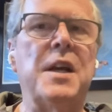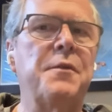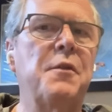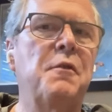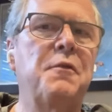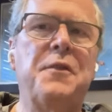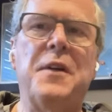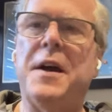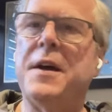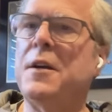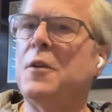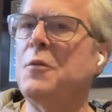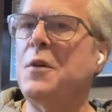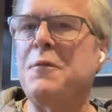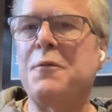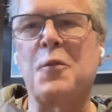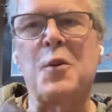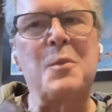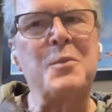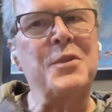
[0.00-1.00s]
is never final,
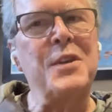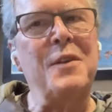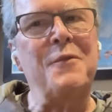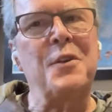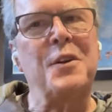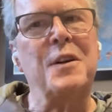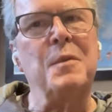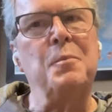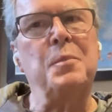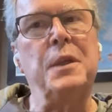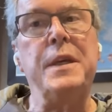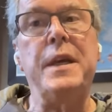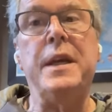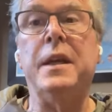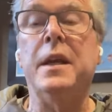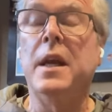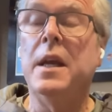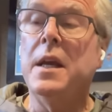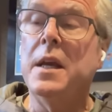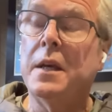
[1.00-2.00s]
reforms never
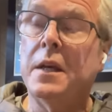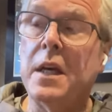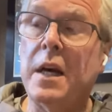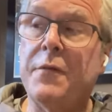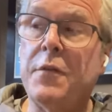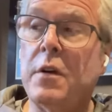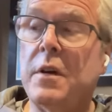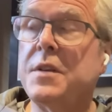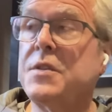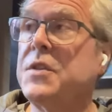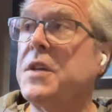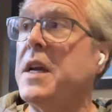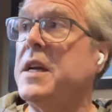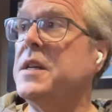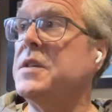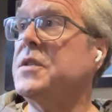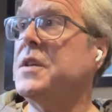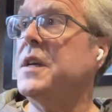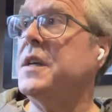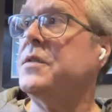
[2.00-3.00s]
complete. Mm-hmm. Governor
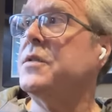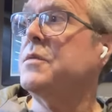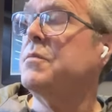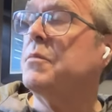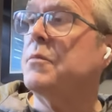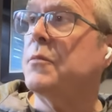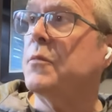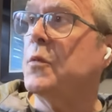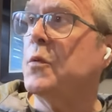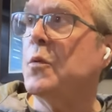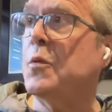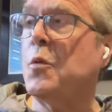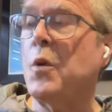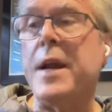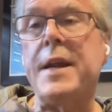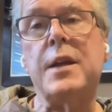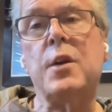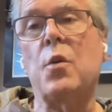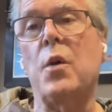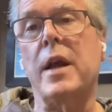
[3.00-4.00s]
DeSantis gets
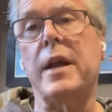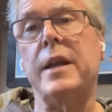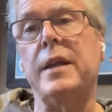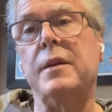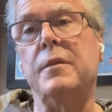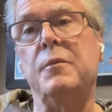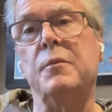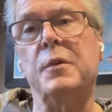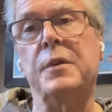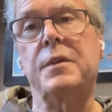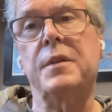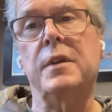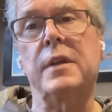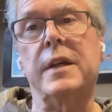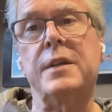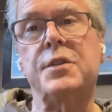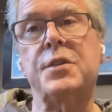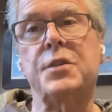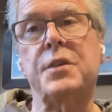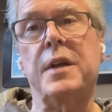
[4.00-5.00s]
great credit with the
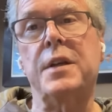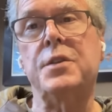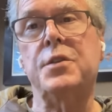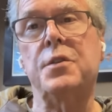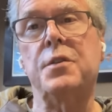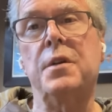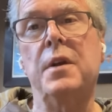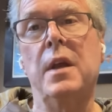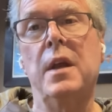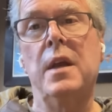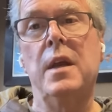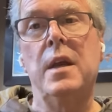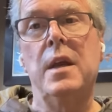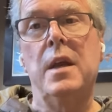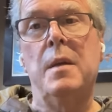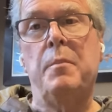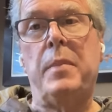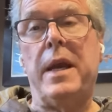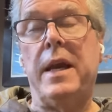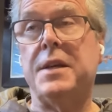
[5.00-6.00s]
legislature
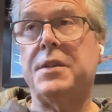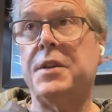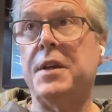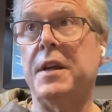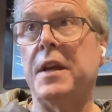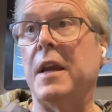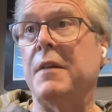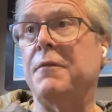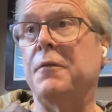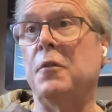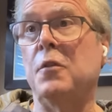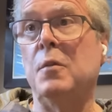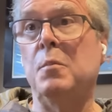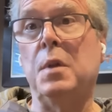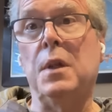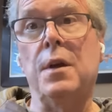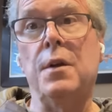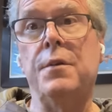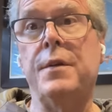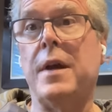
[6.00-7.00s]
passing a
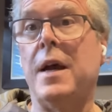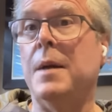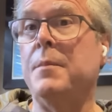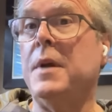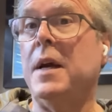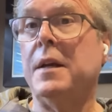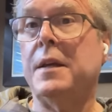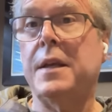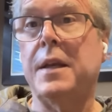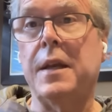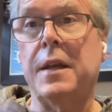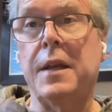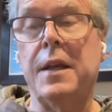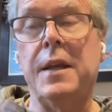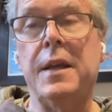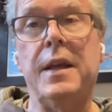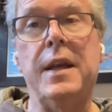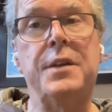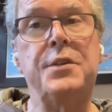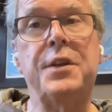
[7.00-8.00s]
full blown, I'm not
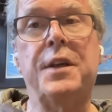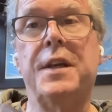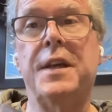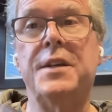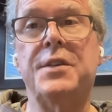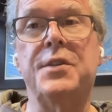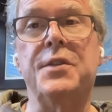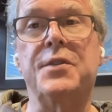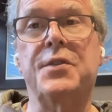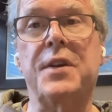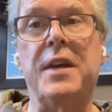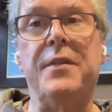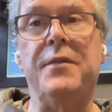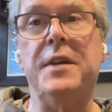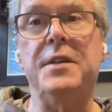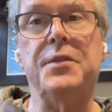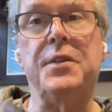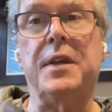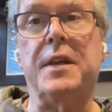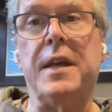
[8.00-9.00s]
kidding, education
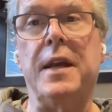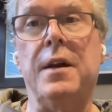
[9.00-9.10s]
savings